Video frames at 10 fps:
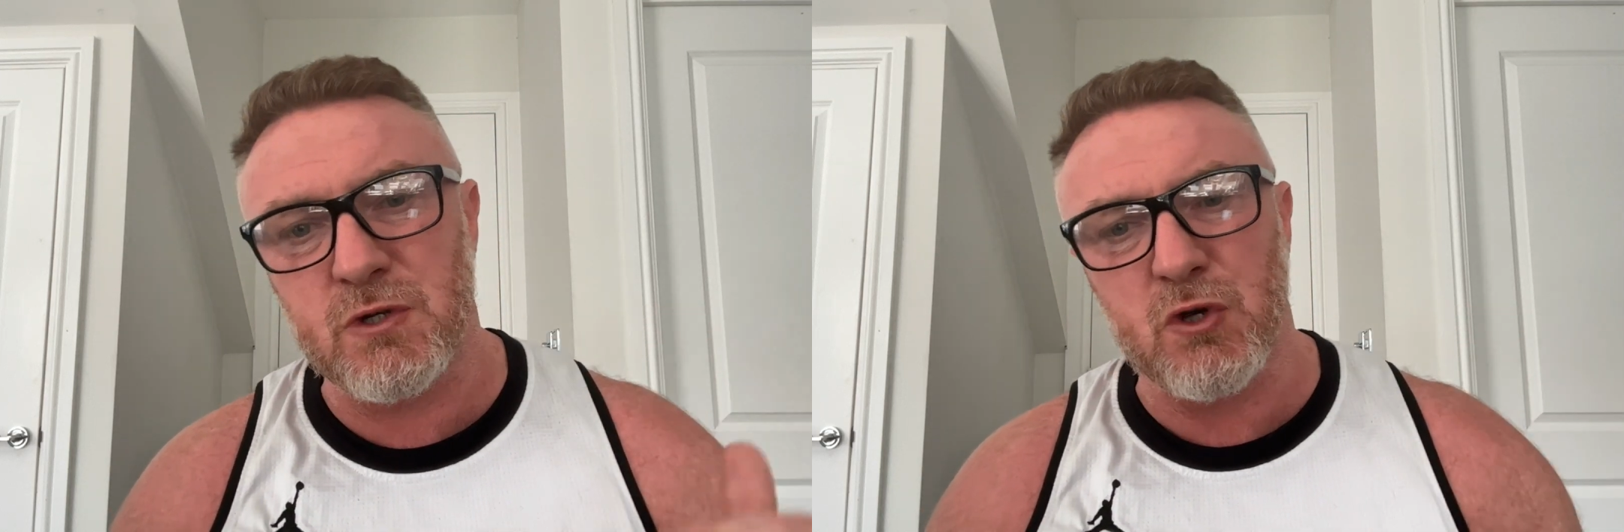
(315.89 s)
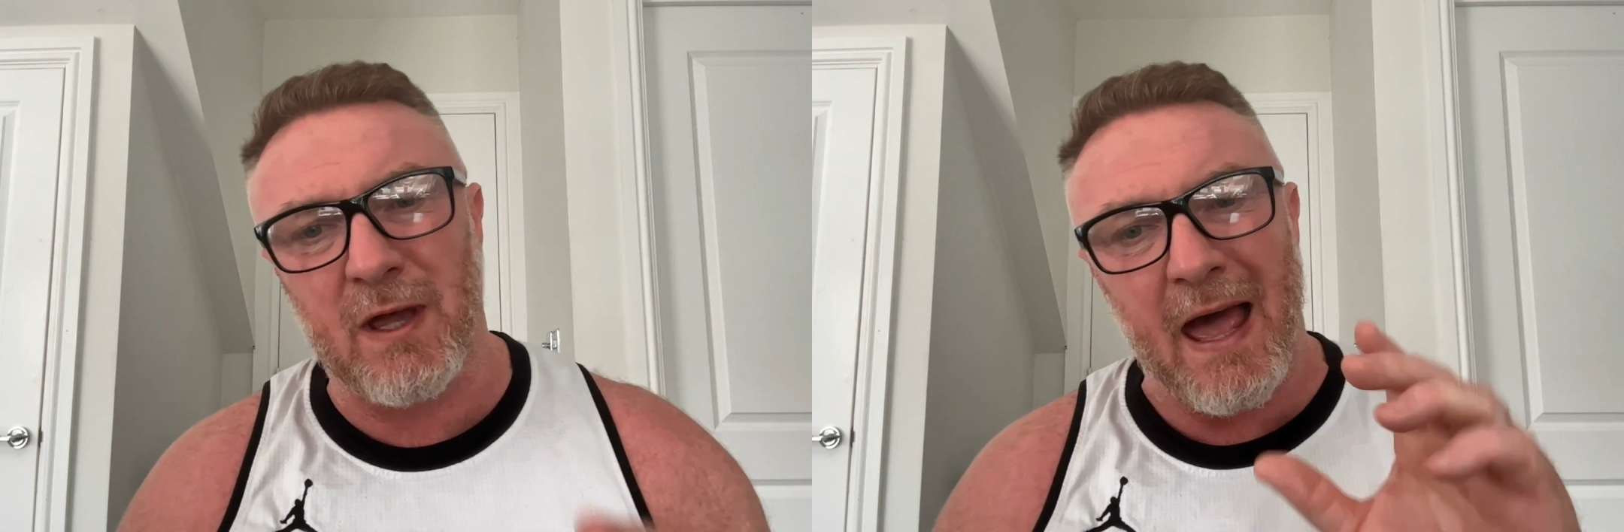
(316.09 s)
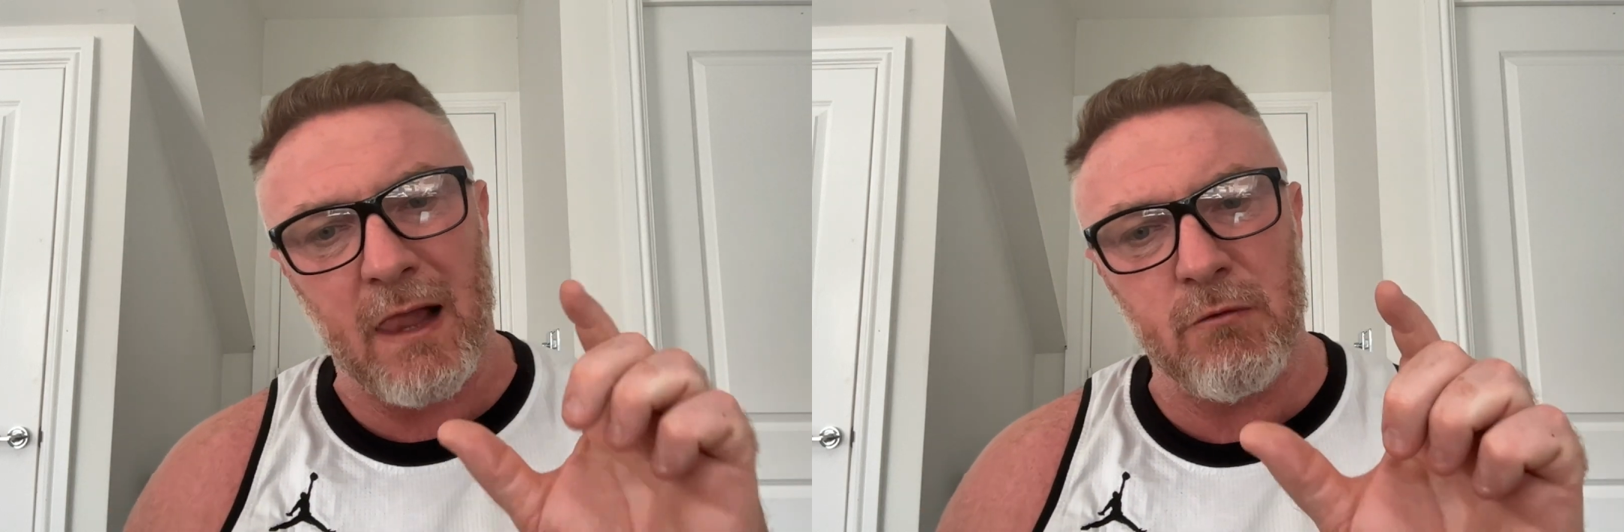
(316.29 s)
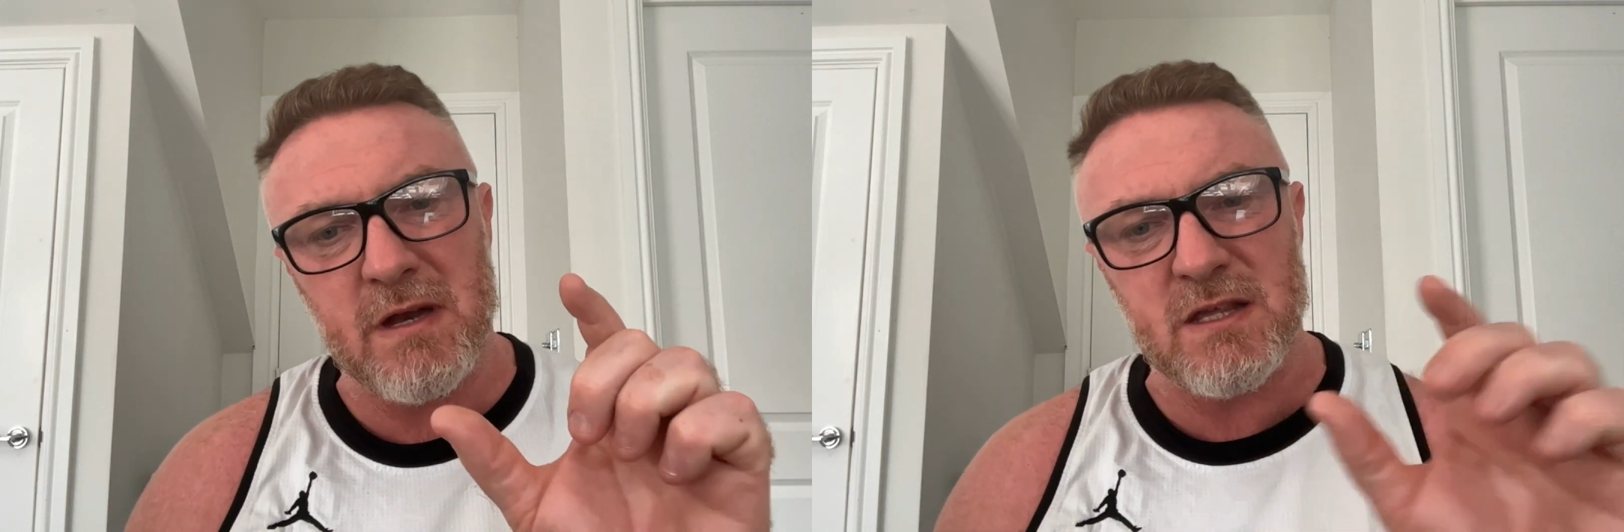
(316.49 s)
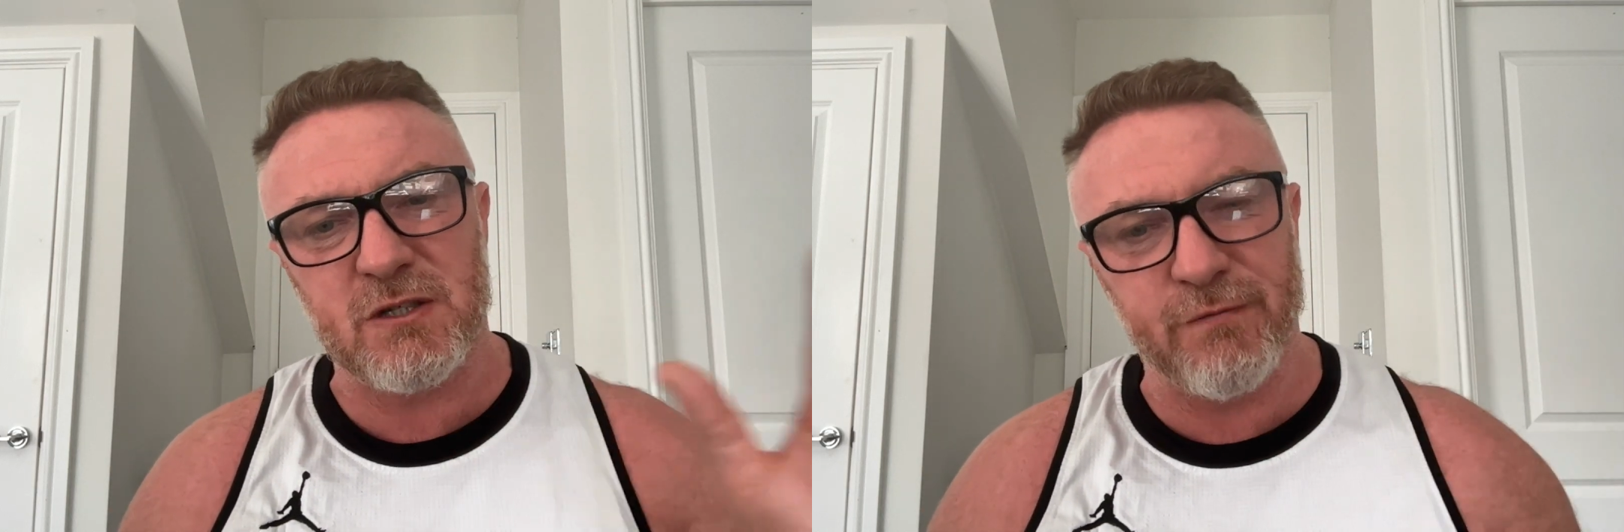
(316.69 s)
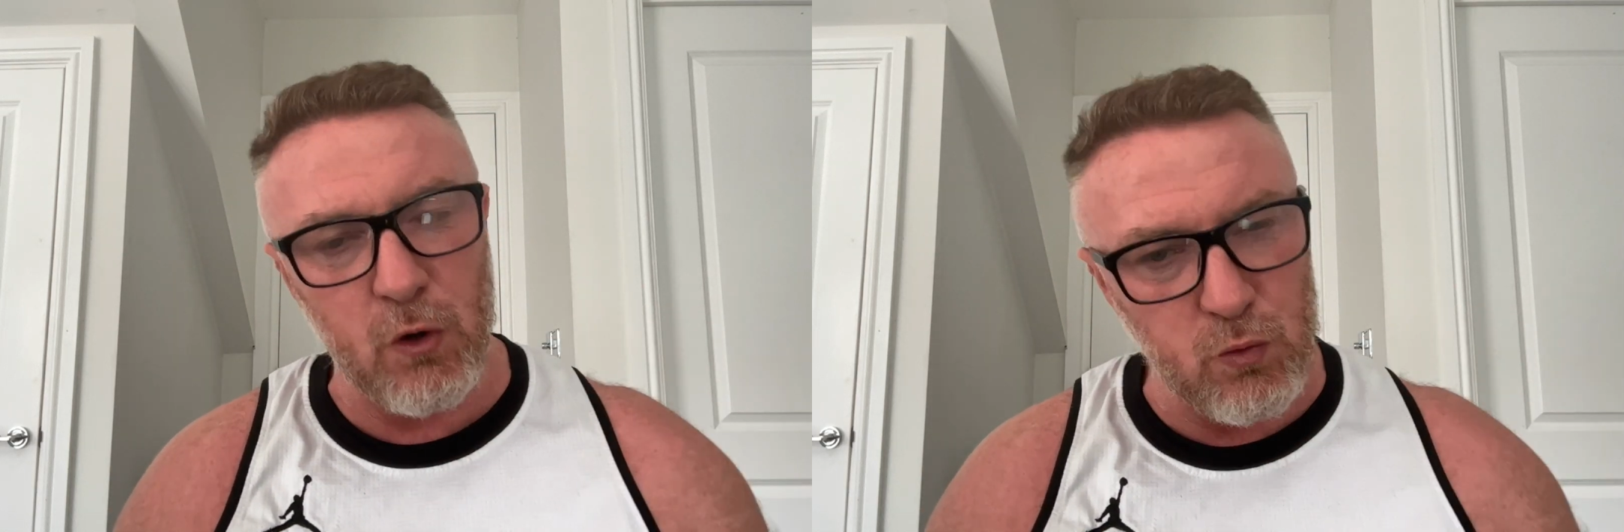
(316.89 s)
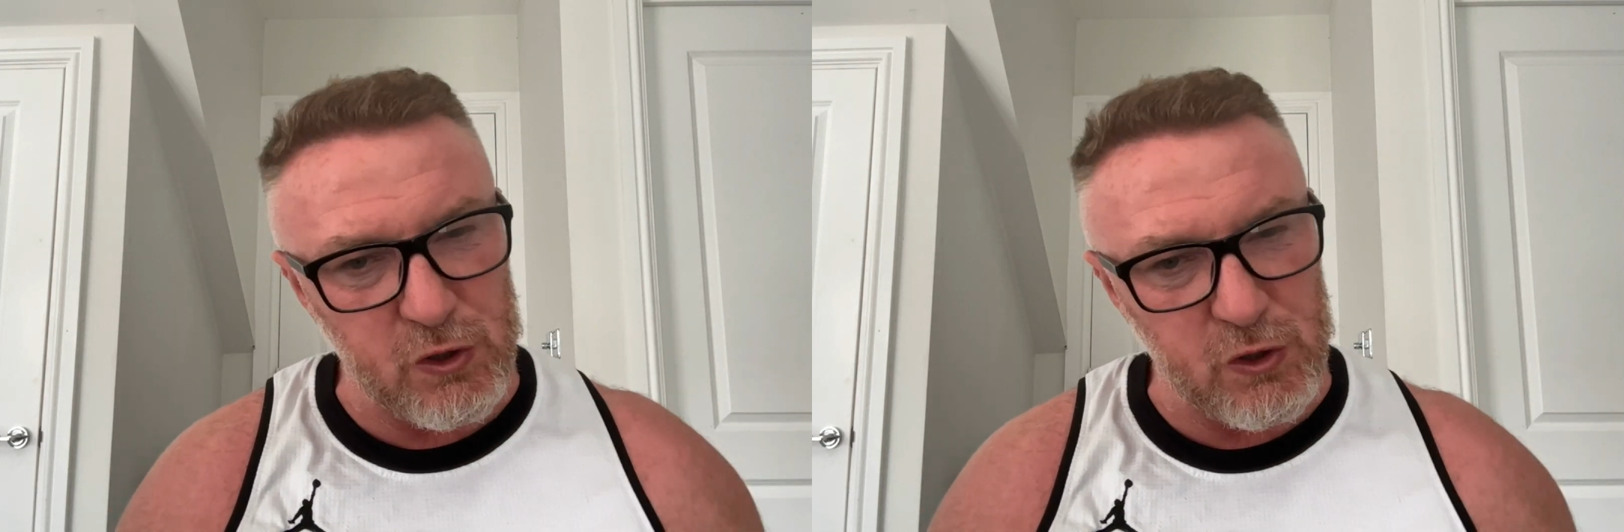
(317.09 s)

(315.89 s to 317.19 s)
So calorie dense foods,